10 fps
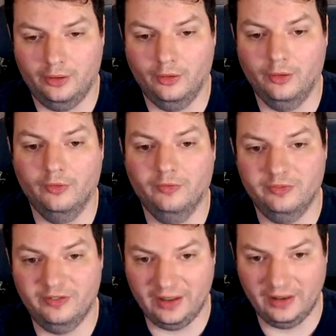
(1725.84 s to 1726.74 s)
or
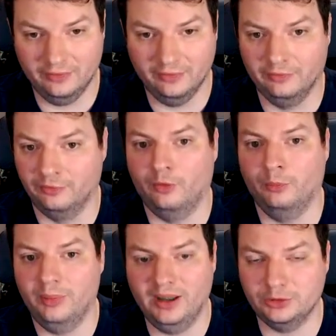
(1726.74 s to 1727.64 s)
fail
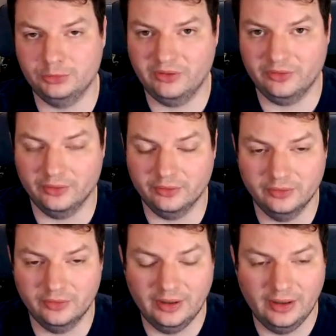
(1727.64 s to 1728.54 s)
for bad reason.
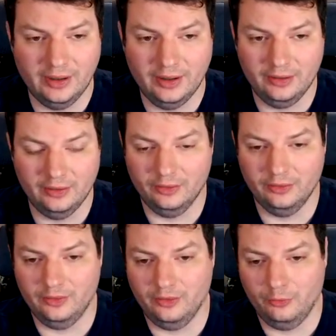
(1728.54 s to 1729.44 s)

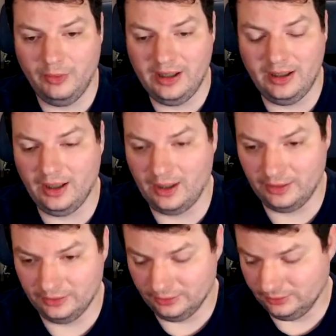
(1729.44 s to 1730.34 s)
We
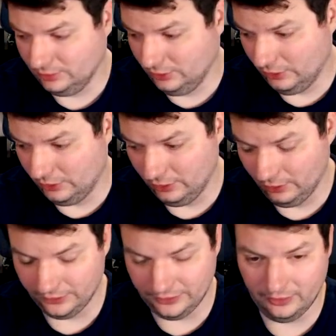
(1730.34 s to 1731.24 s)
had a
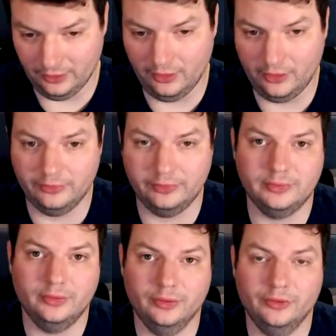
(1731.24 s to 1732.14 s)
lot of
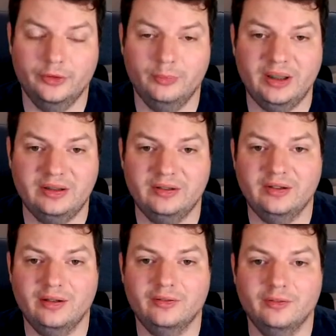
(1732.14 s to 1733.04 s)
automated
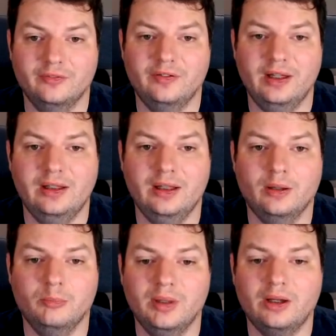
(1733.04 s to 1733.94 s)
tests
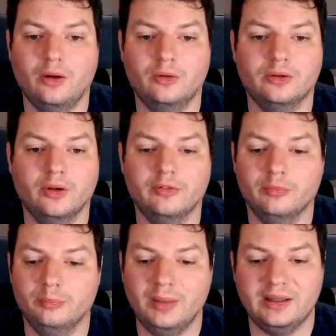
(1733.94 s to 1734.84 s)
failing because of
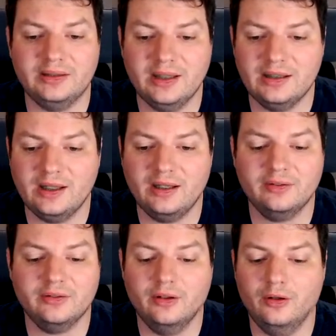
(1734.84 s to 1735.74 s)
bad
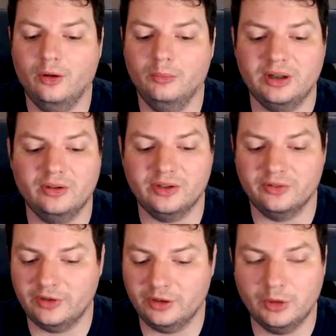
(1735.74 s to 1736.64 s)
data or because the
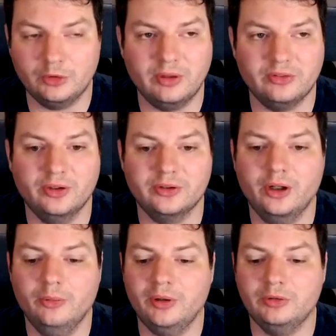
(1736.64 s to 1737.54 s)
environment was
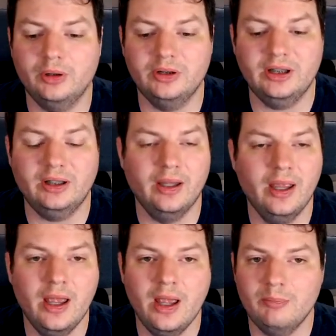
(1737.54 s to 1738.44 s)
not up and running,
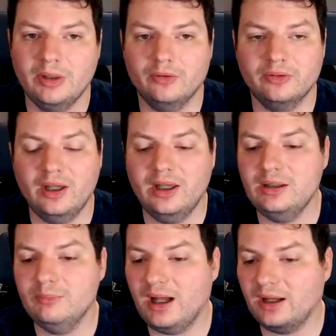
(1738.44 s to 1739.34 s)
because
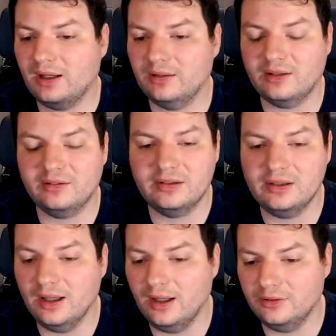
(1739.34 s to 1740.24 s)
any backend at
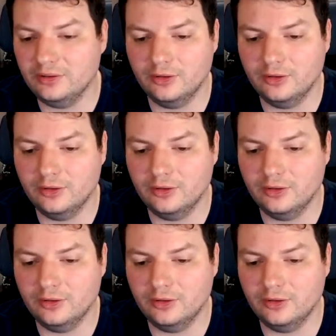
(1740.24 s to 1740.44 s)
the end,